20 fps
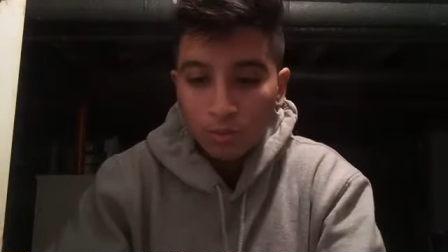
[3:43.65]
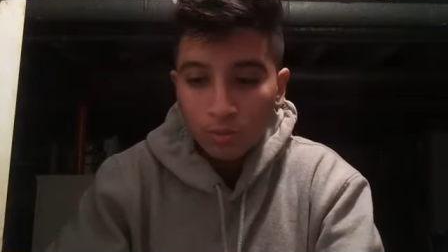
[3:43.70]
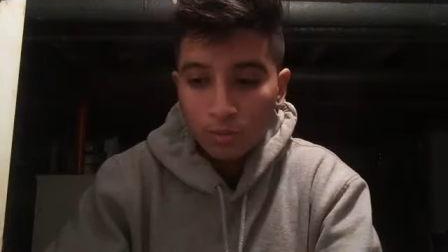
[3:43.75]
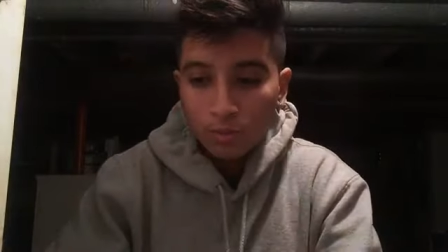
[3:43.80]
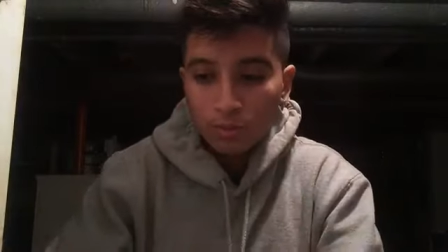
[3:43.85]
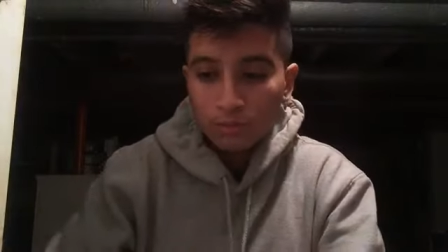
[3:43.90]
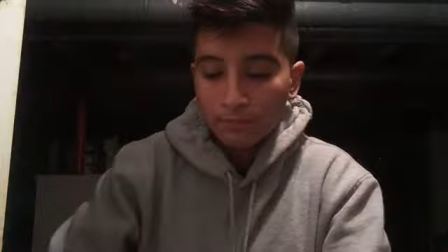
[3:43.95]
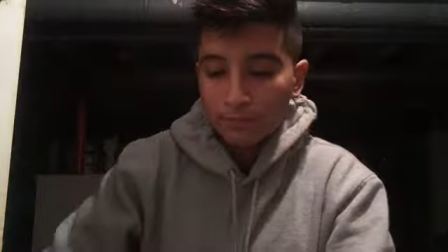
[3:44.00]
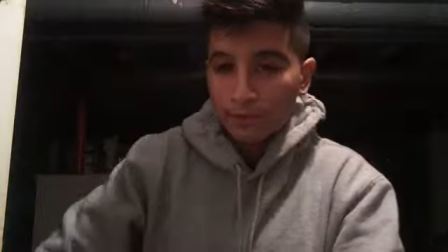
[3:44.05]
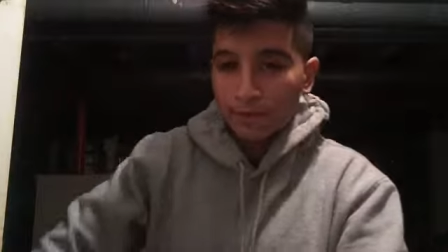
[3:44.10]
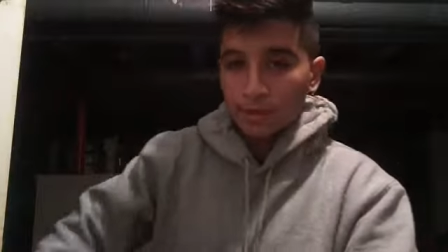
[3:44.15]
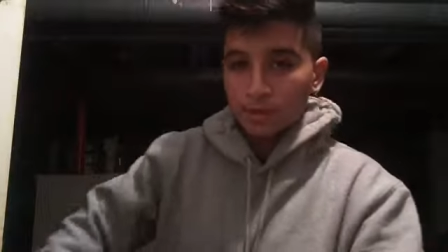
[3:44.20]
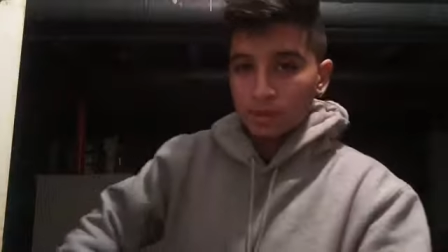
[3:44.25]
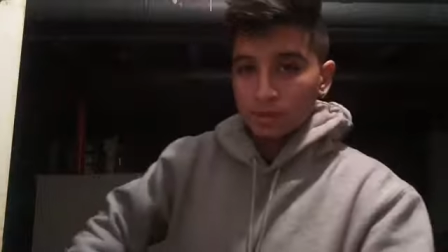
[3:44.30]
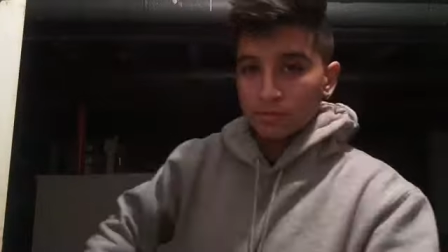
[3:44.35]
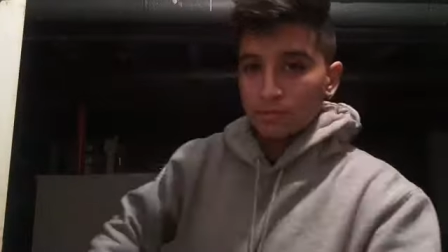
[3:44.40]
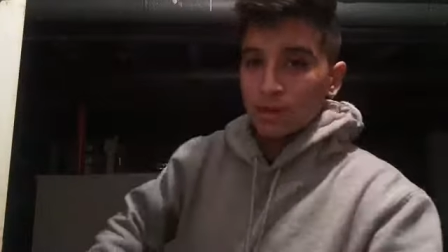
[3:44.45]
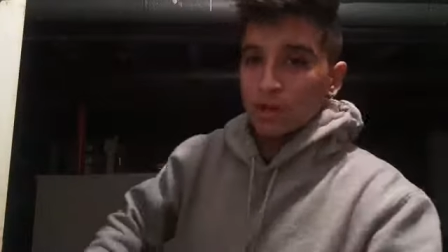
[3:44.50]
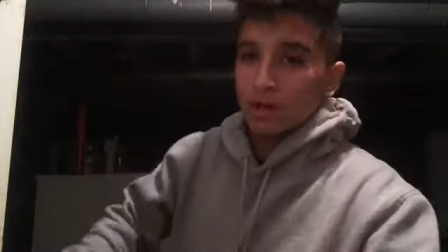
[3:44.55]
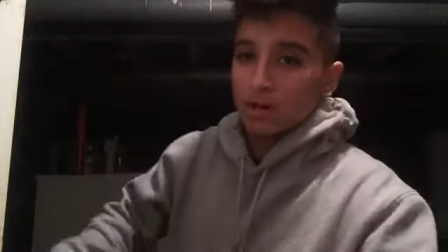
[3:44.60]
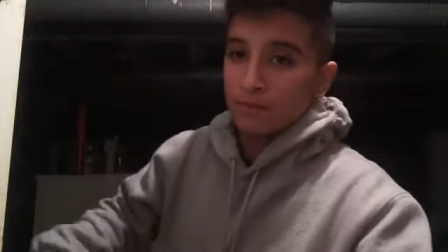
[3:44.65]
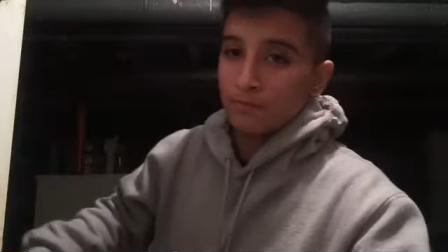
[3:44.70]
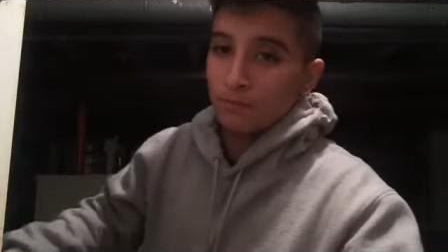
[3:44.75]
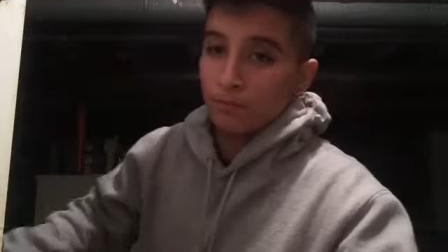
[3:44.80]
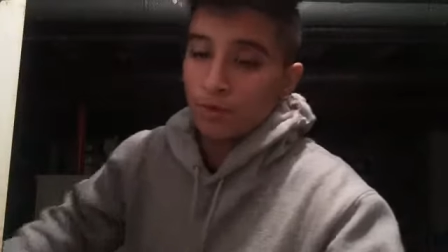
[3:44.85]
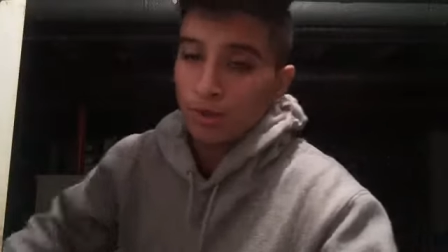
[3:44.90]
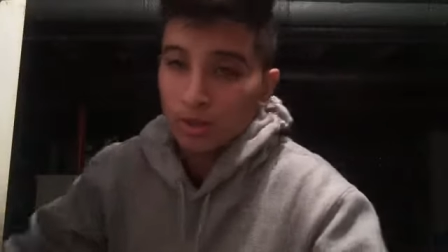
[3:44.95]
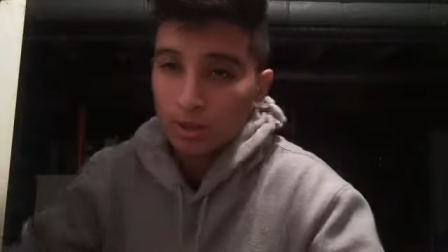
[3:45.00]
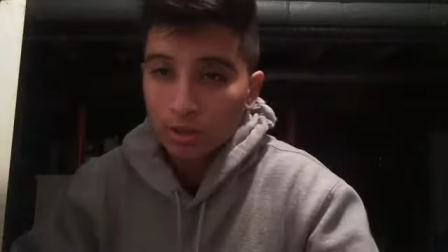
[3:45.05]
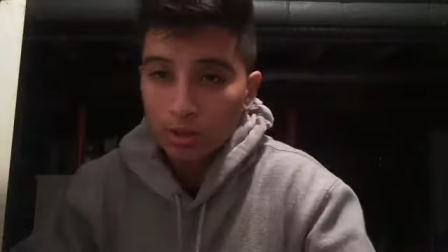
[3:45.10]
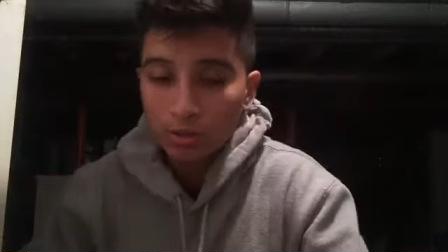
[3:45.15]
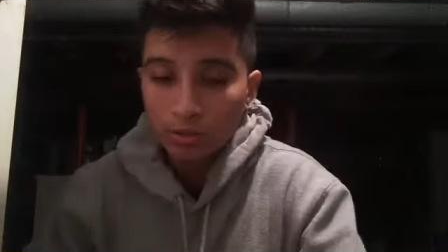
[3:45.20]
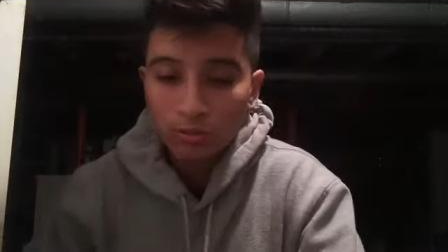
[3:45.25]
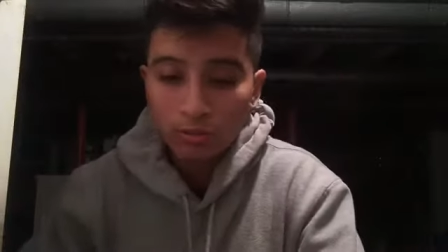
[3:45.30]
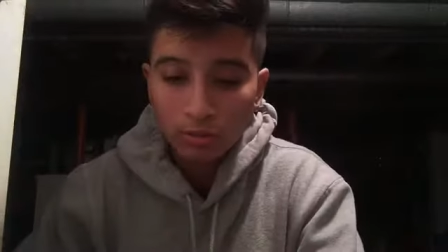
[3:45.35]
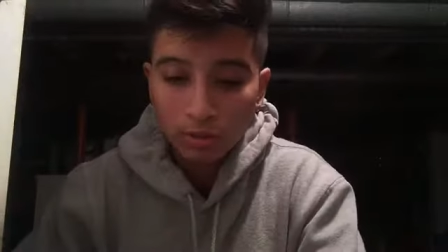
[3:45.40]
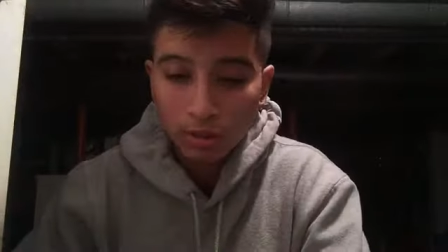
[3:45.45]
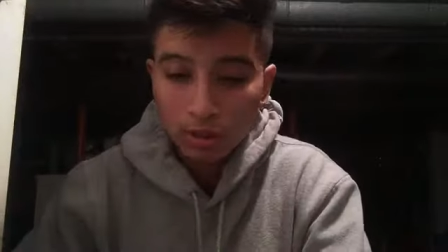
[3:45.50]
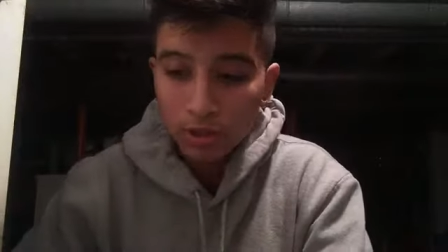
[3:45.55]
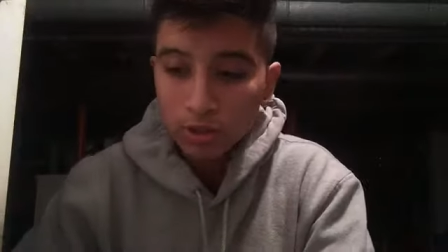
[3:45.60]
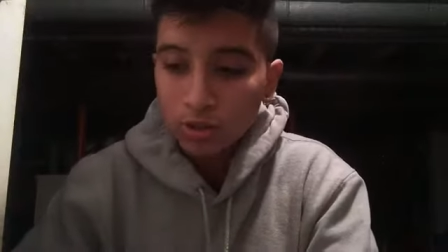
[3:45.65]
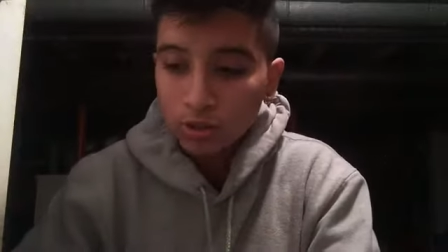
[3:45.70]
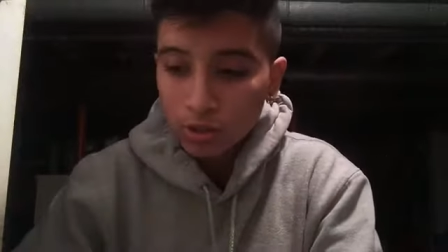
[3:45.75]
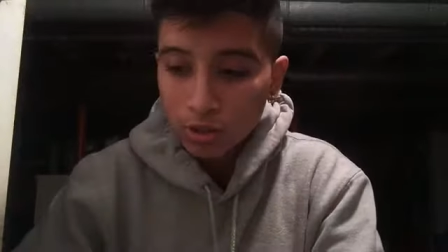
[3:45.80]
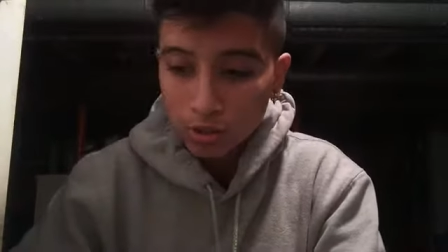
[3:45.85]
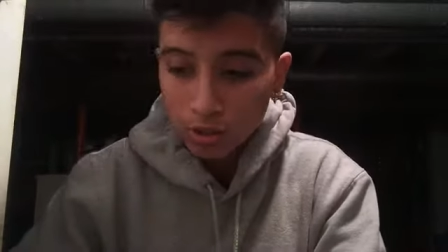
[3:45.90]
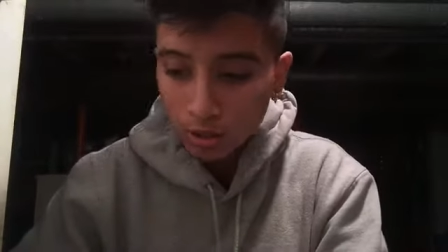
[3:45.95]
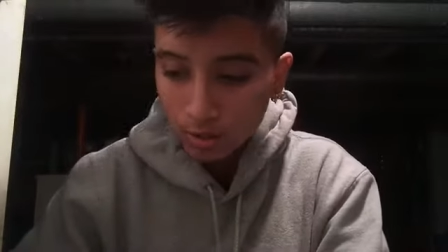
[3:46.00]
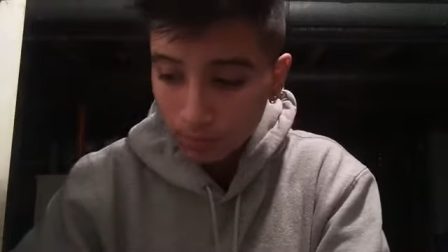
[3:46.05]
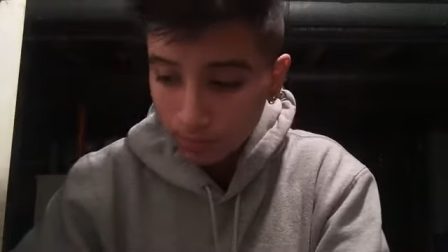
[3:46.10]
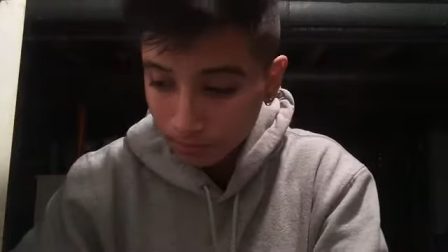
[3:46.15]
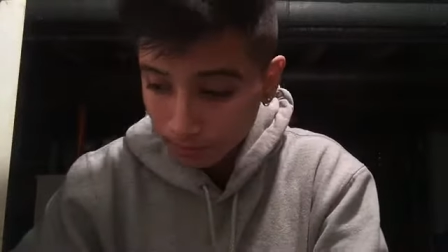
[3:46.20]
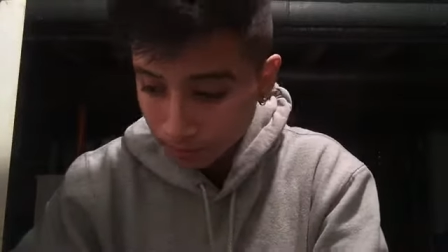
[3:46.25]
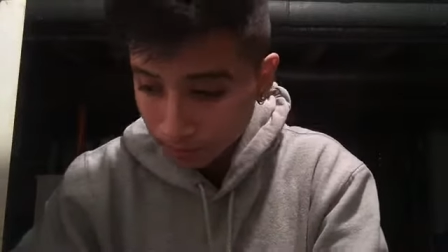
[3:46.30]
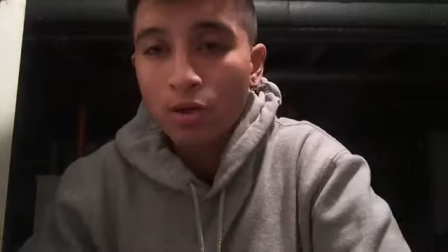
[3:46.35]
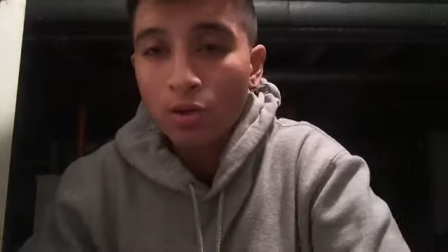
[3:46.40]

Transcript: with the person I'm with in a relationship.